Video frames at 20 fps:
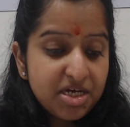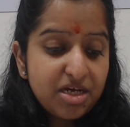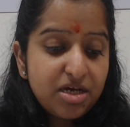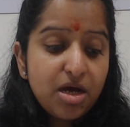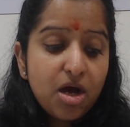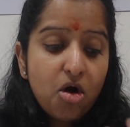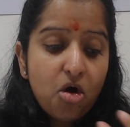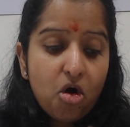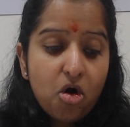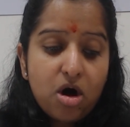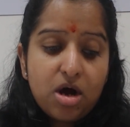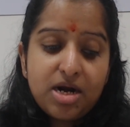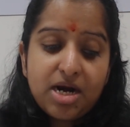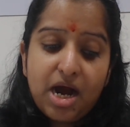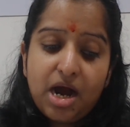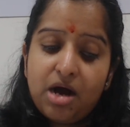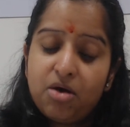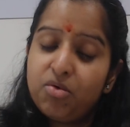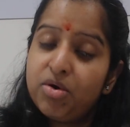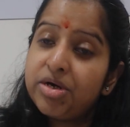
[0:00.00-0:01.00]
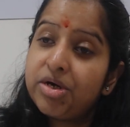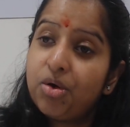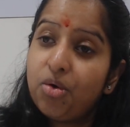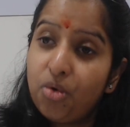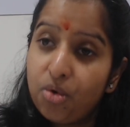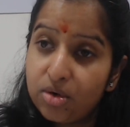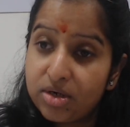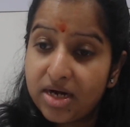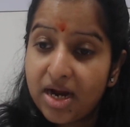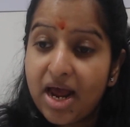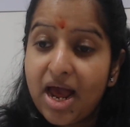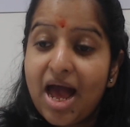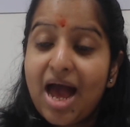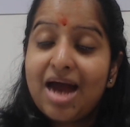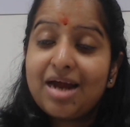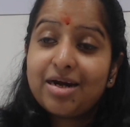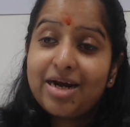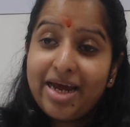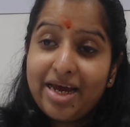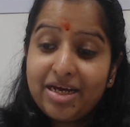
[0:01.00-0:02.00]
B on our own,
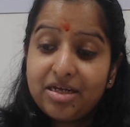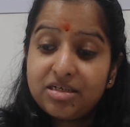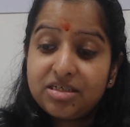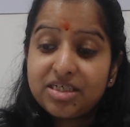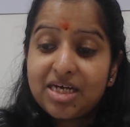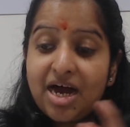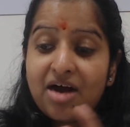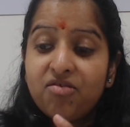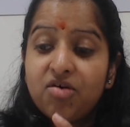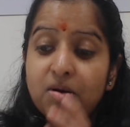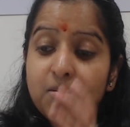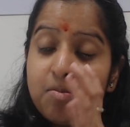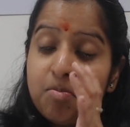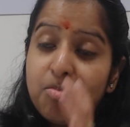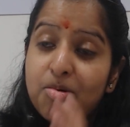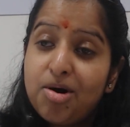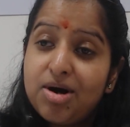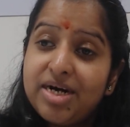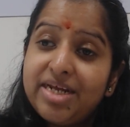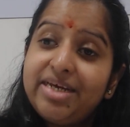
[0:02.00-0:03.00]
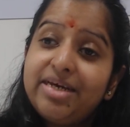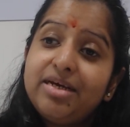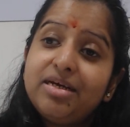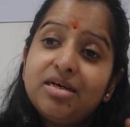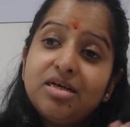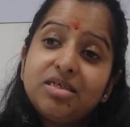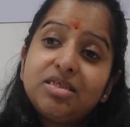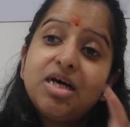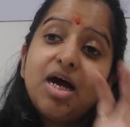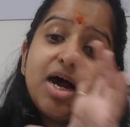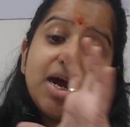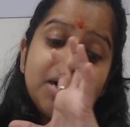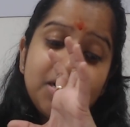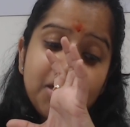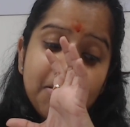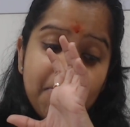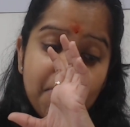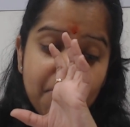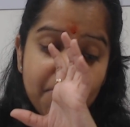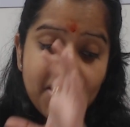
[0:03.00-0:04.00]
and hence our body is
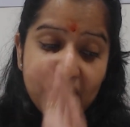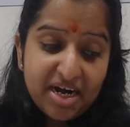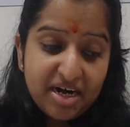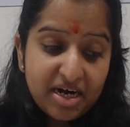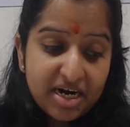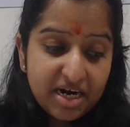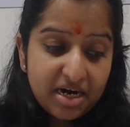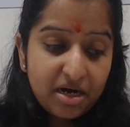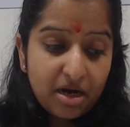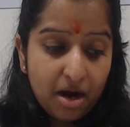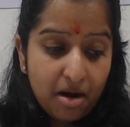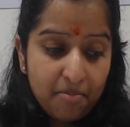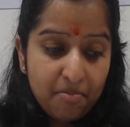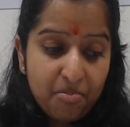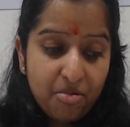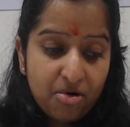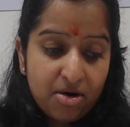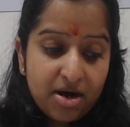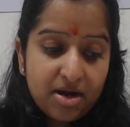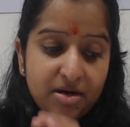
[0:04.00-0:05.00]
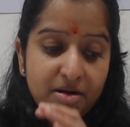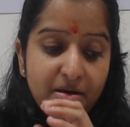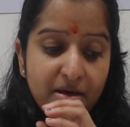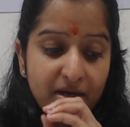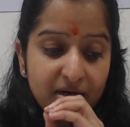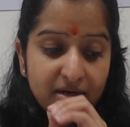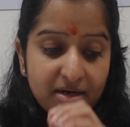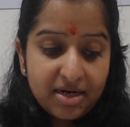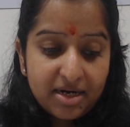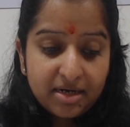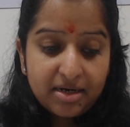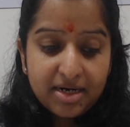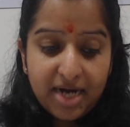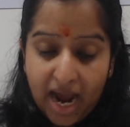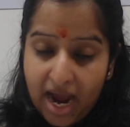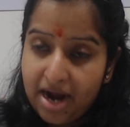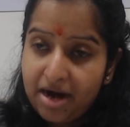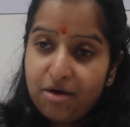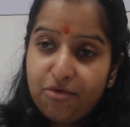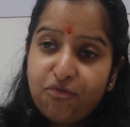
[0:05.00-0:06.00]
dependent upon the
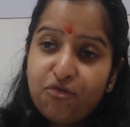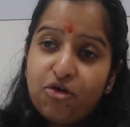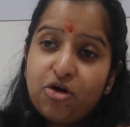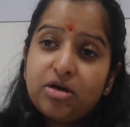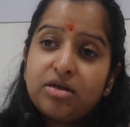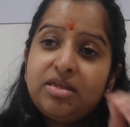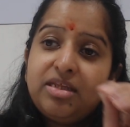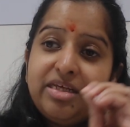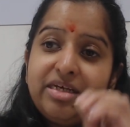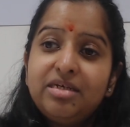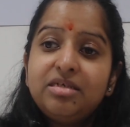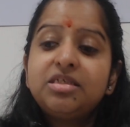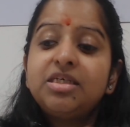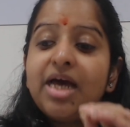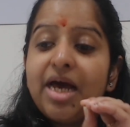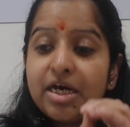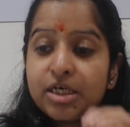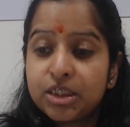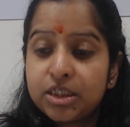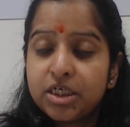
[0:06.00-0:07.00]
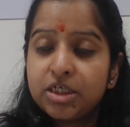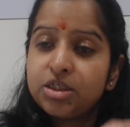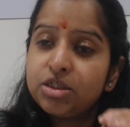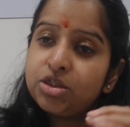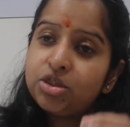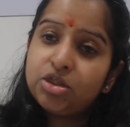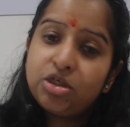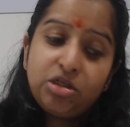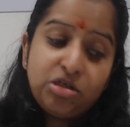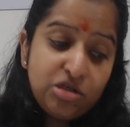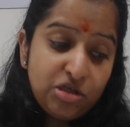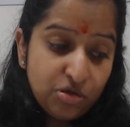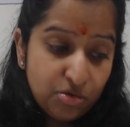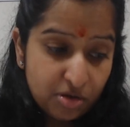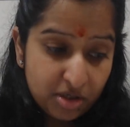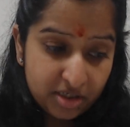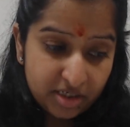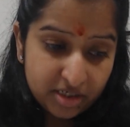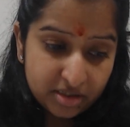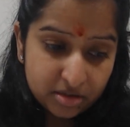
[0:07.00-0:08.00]
diet for these essential
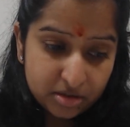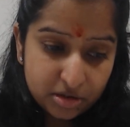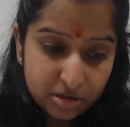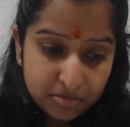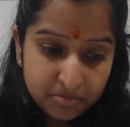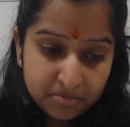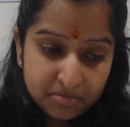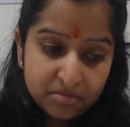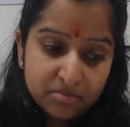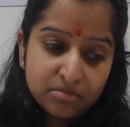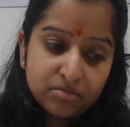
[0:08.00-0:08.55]
nutrients.